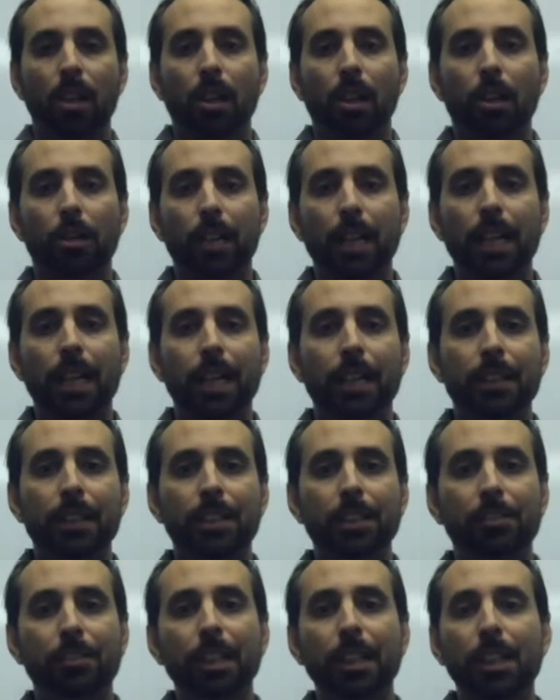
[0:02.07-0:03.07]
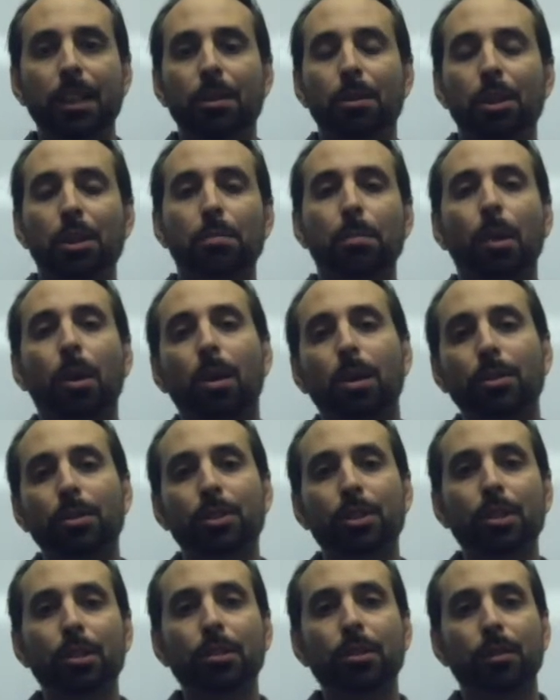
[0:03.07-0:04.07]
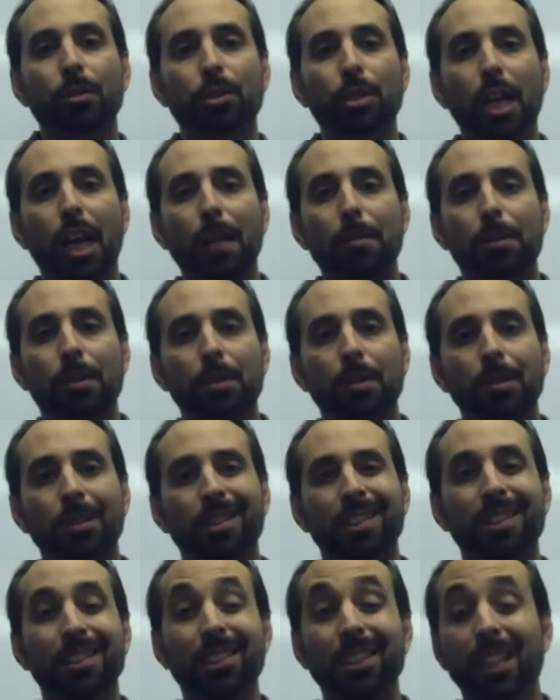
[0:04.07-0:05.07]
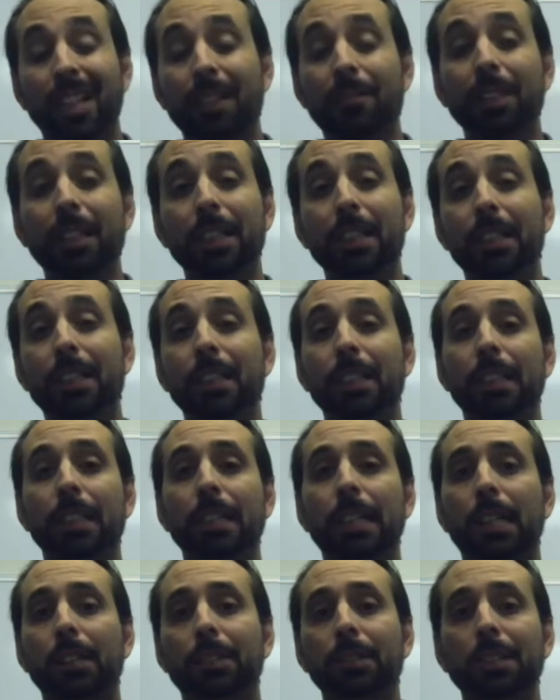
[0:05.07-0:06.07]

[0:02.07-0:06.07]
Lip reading: Okay, this video is part 2 of chapter 11 in Dr.